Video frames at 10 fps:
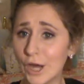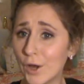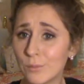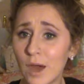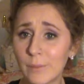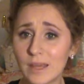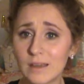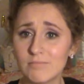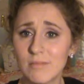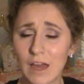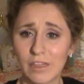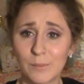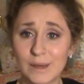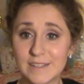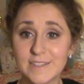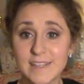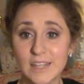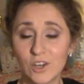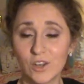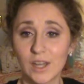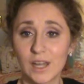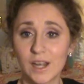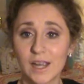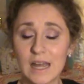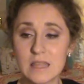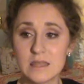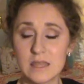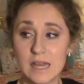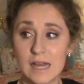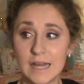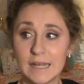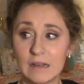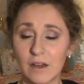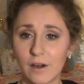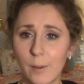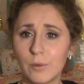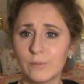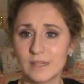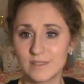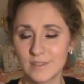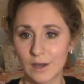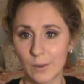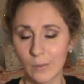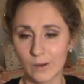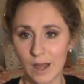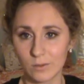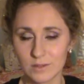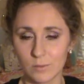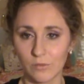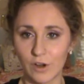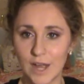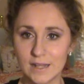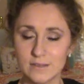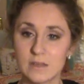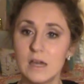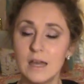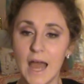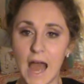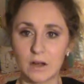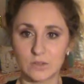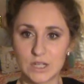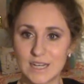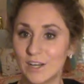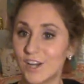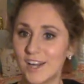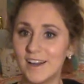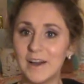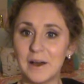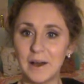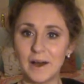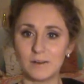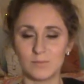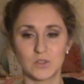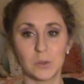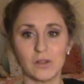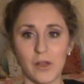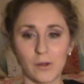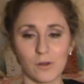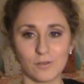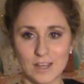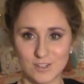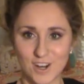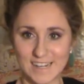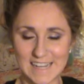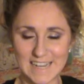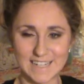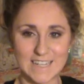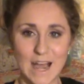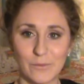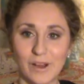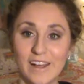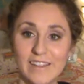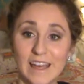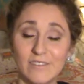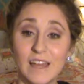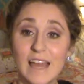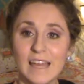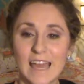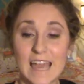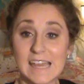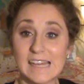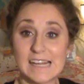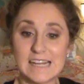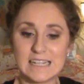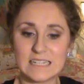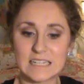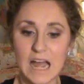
homecoming, I think my senior year, and then a couple months ago I went out with some friends out to dinner to a local restaurant in town where I live, and